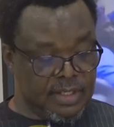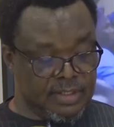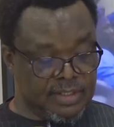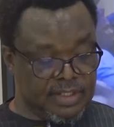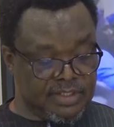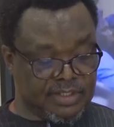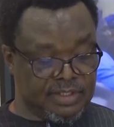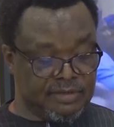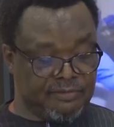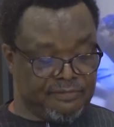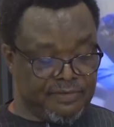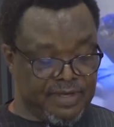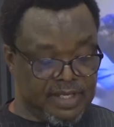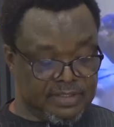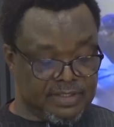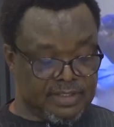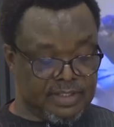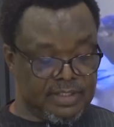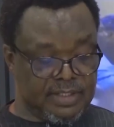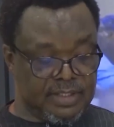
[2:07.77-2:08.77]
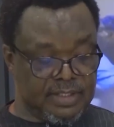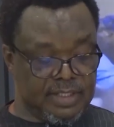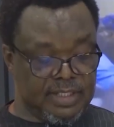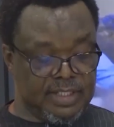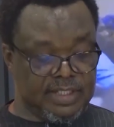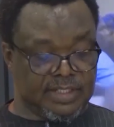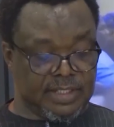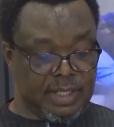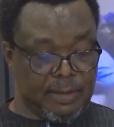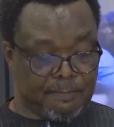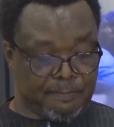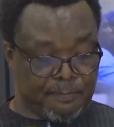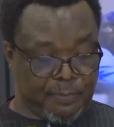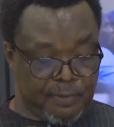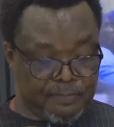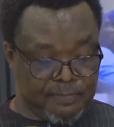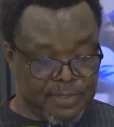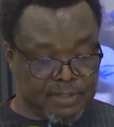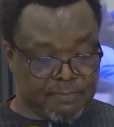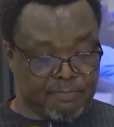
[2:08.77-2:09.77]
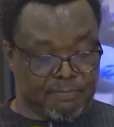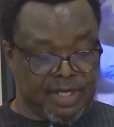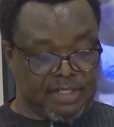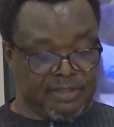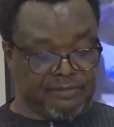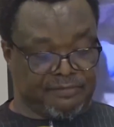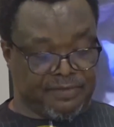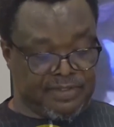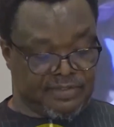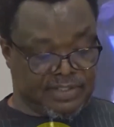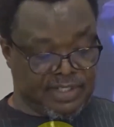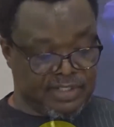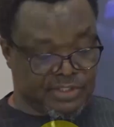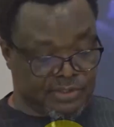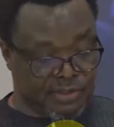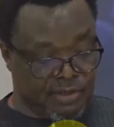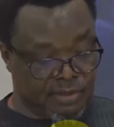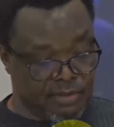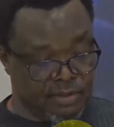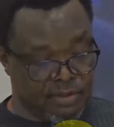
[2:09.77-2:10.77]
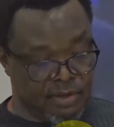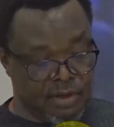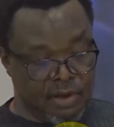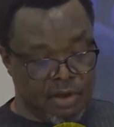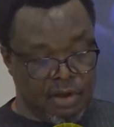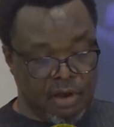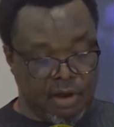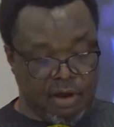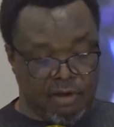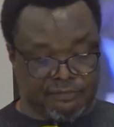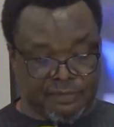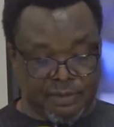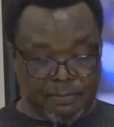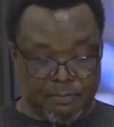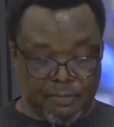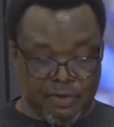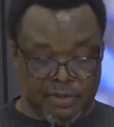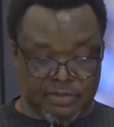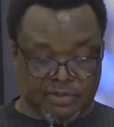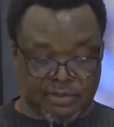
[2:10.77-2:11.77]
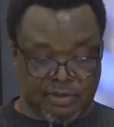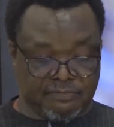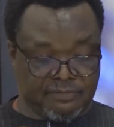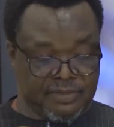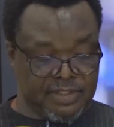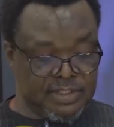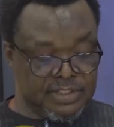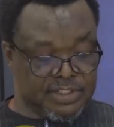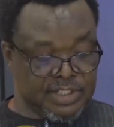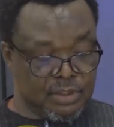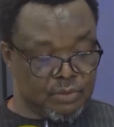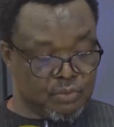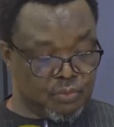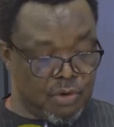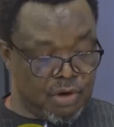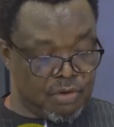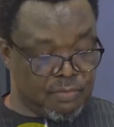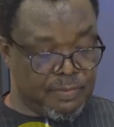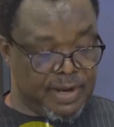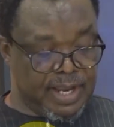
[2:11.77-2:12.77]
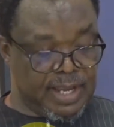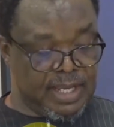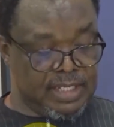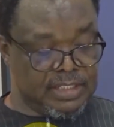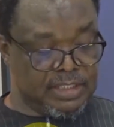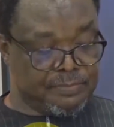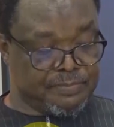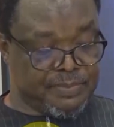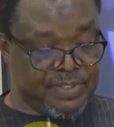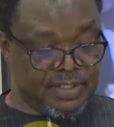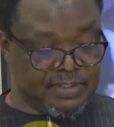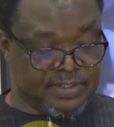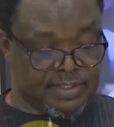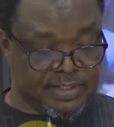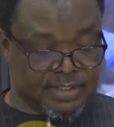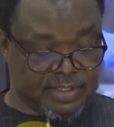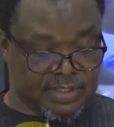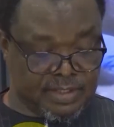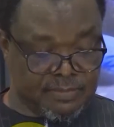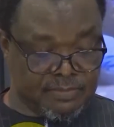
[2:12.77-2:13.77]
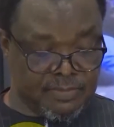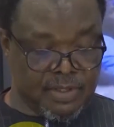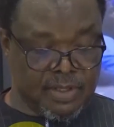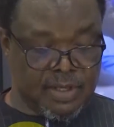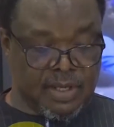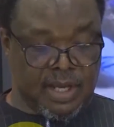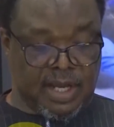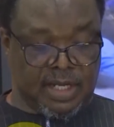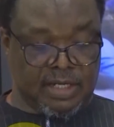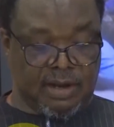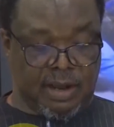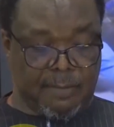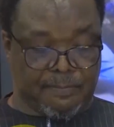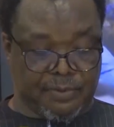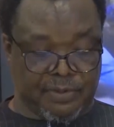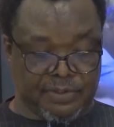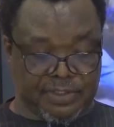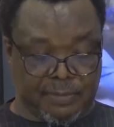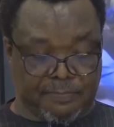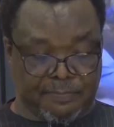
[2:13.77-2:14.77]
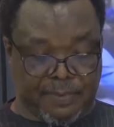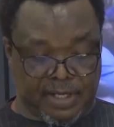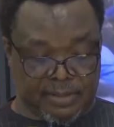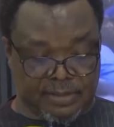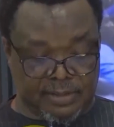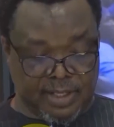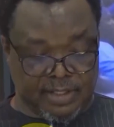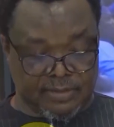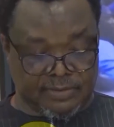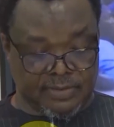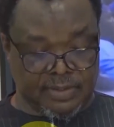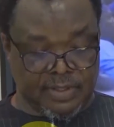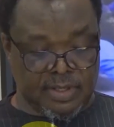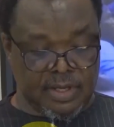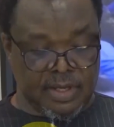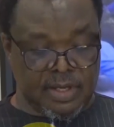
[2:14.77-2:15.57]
This event is a public manifestation of the months of diligent work by NDPSC team and our project partners,